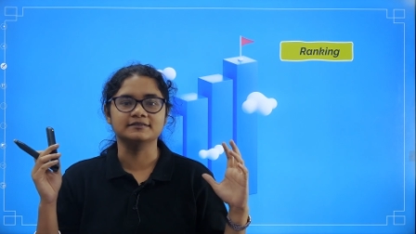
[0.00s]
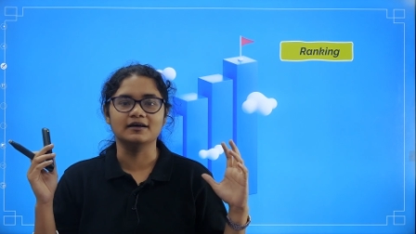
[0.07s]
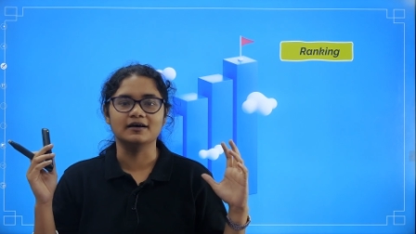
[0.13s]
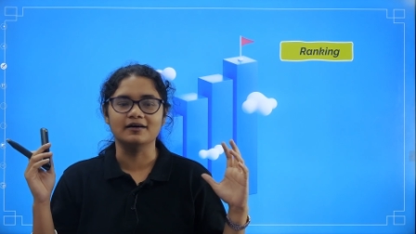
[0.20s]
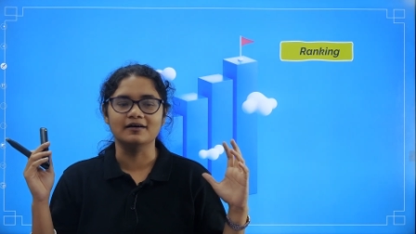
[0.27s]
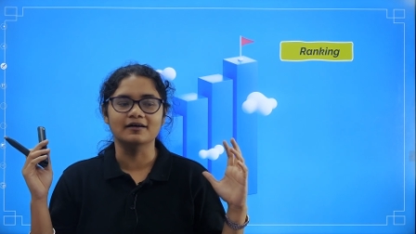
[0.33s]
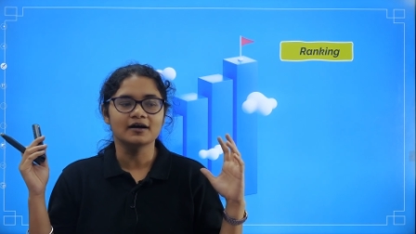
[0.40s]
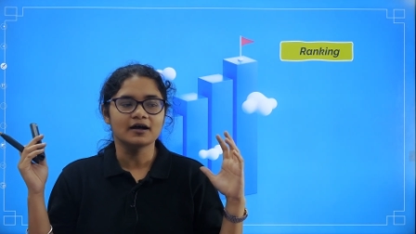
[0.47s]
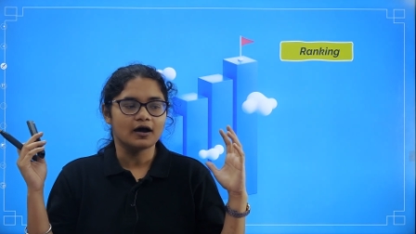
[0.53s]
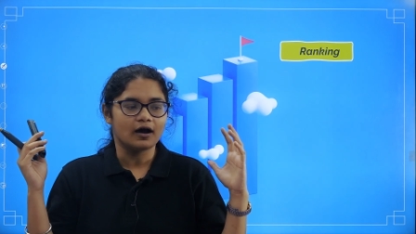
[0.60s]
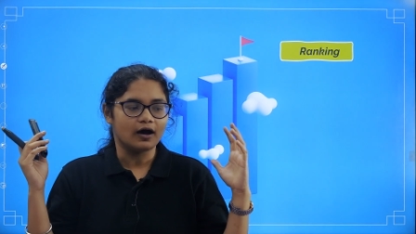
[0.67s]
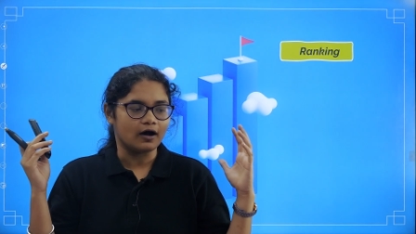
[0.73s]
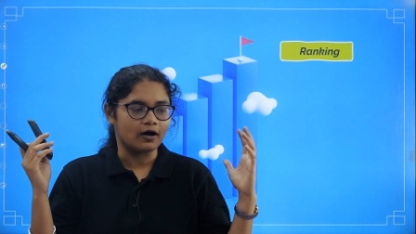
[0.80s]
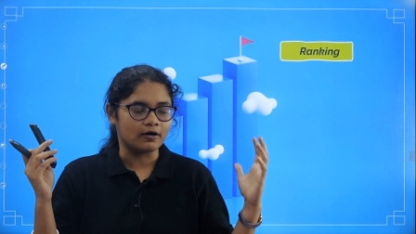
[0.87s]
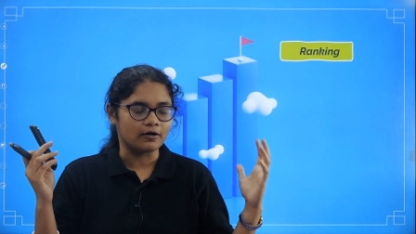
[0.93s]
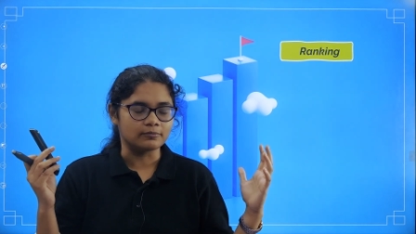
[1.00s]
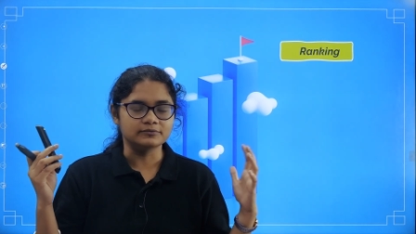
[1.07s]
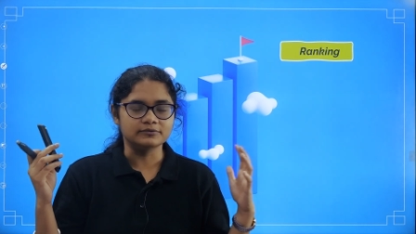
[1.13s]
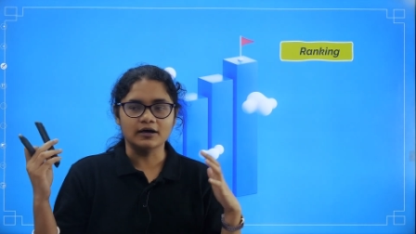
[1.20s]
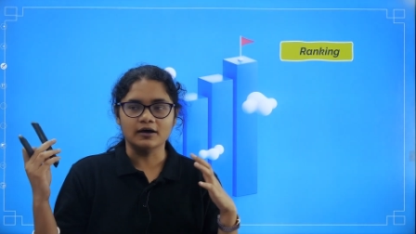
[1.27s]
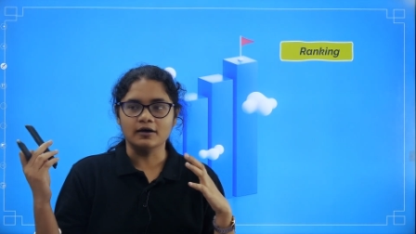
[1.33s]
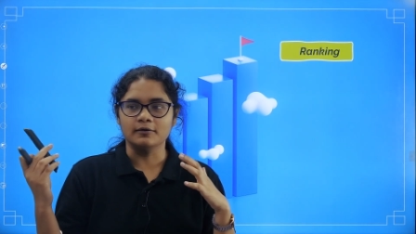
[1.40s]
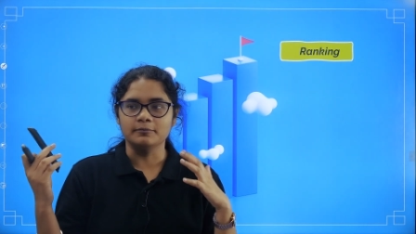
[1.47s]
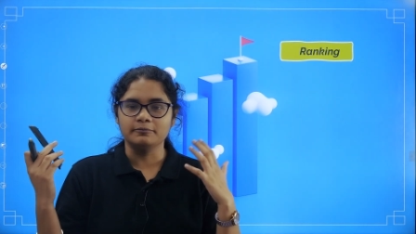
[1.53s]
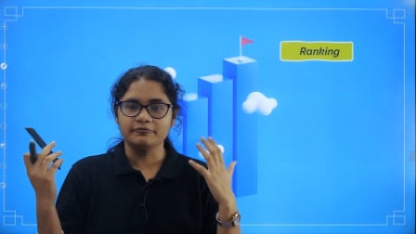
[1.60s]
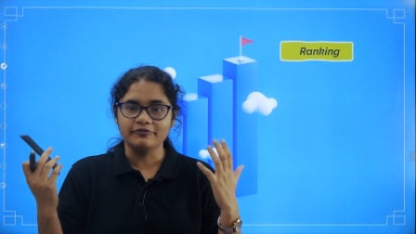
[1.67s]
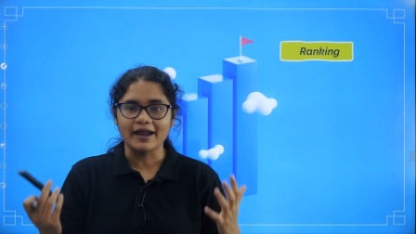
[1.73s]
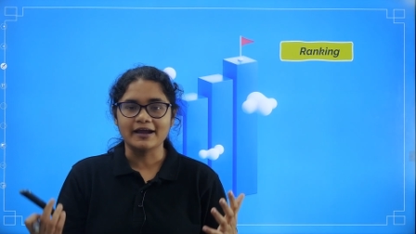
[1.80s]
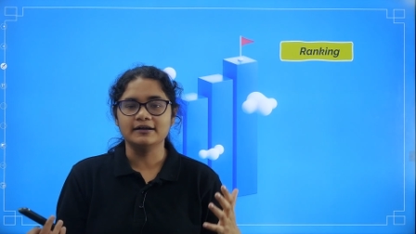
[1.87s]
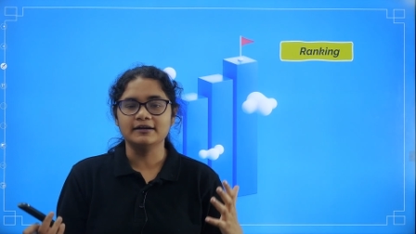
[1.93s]
the, uh, the
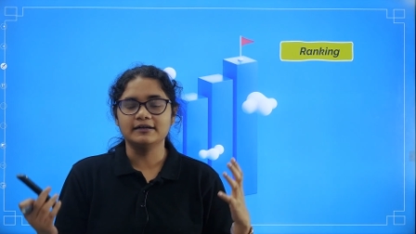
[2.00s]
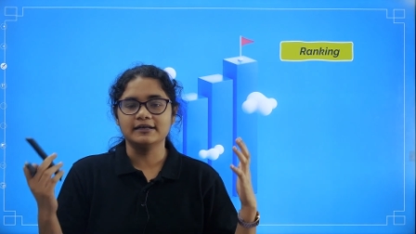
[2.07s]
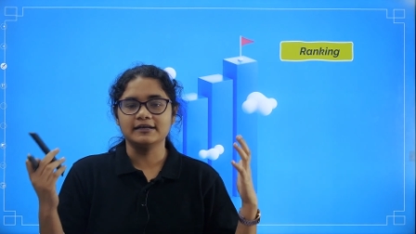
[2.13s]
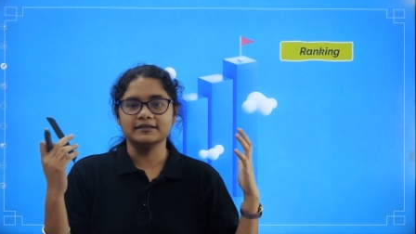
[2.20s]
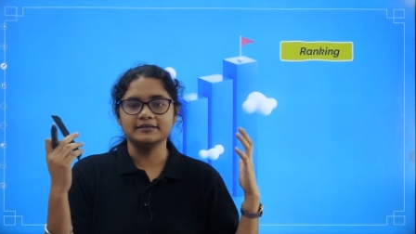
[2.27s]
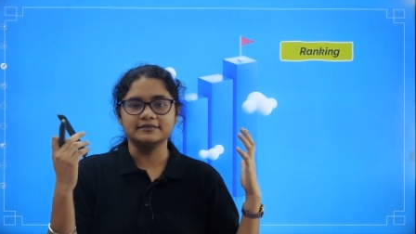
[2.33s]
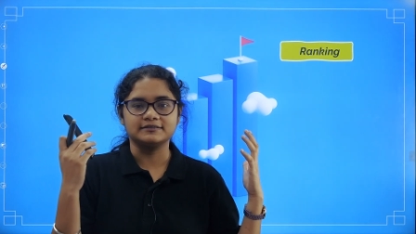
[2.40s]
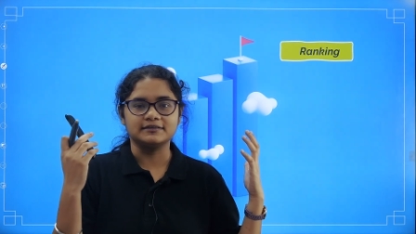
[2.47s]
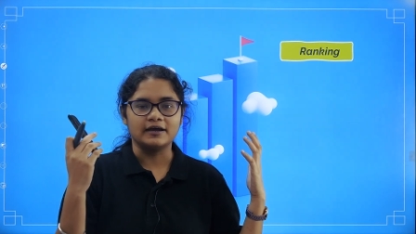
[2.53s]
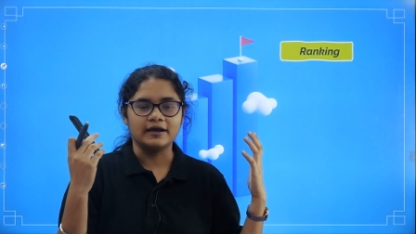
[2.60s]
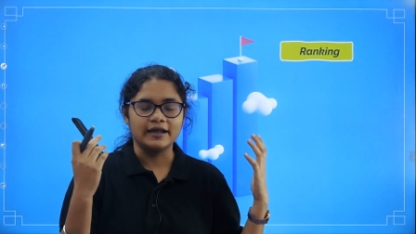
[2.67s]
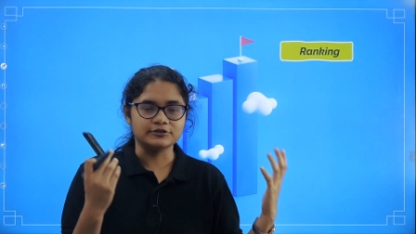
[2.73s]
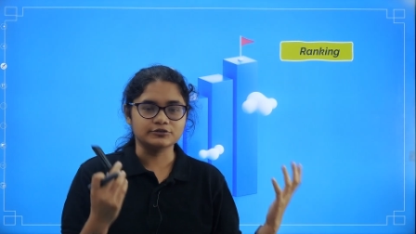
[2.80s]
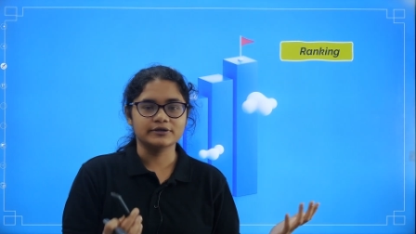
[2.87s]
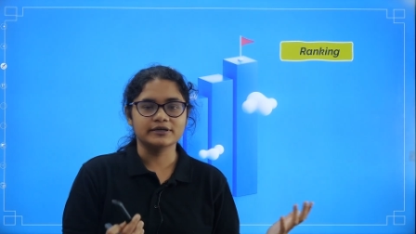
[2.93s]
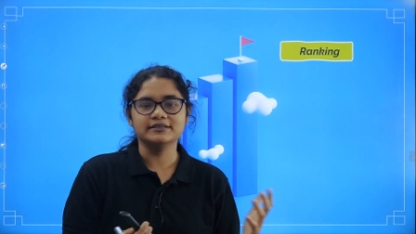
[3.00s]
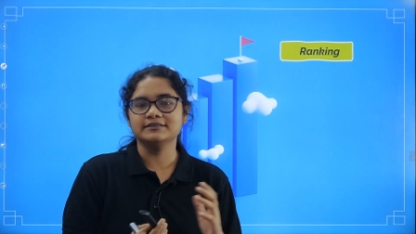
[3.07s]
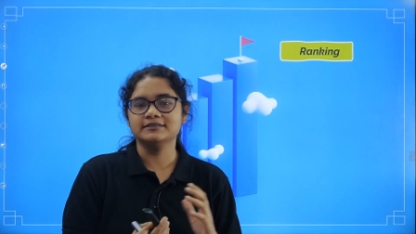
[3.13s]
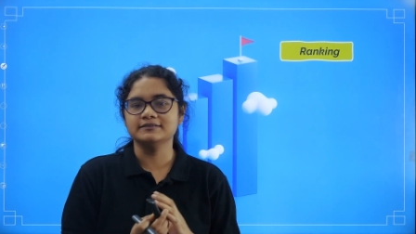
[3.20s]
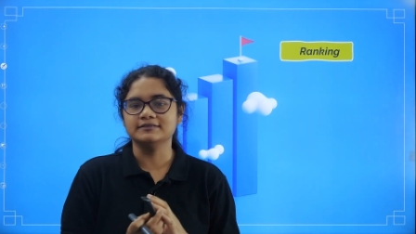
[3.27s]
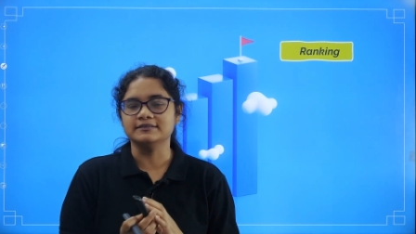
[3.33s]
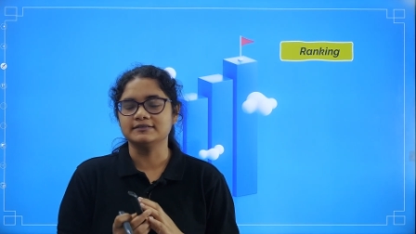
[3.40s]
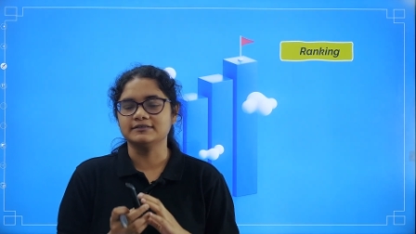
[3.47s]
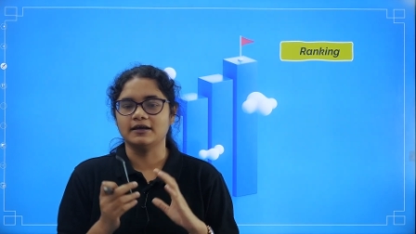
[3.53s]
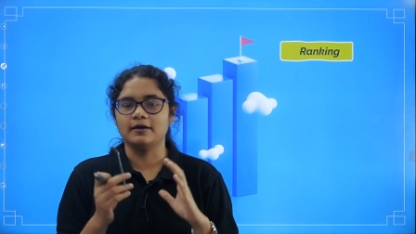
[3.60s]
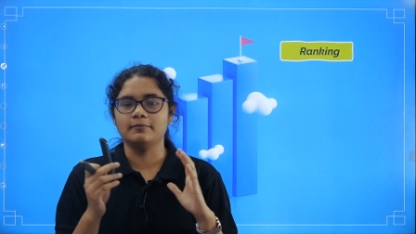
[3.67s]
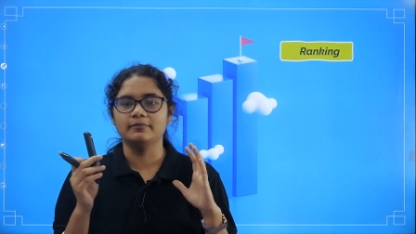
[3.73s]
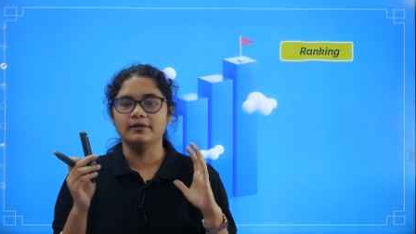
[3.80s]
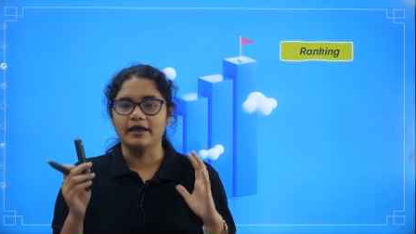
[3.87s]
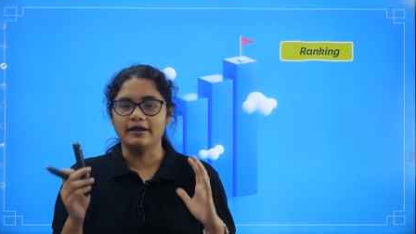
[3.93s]
faculties, the education system,